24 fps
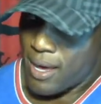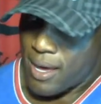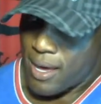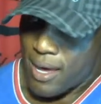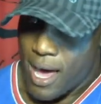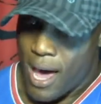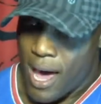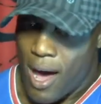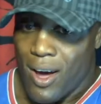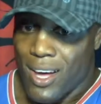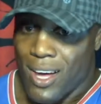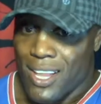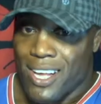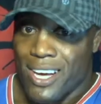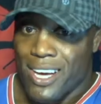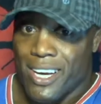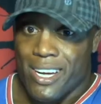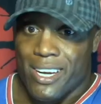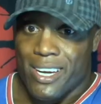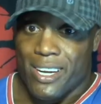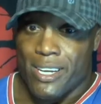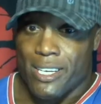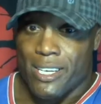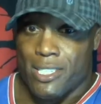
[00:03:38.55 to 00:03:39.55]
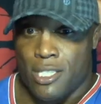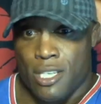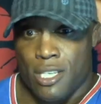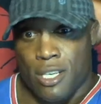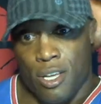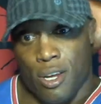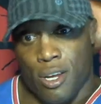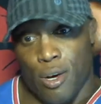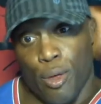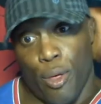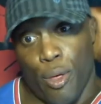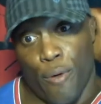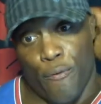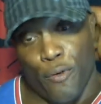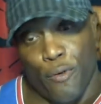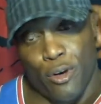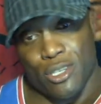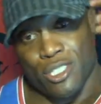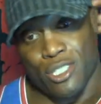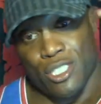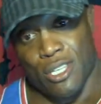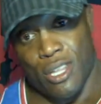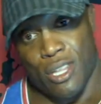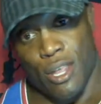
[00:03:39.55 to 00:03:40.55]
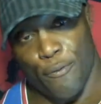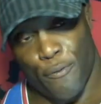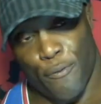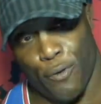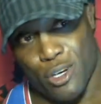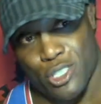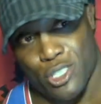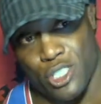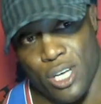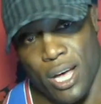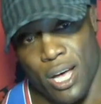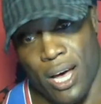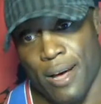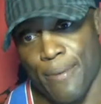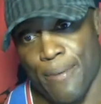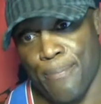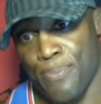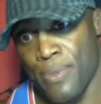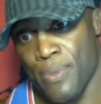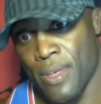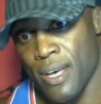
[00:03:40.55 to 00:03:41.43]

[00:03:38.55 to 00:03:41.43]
how I look at it is, the first shot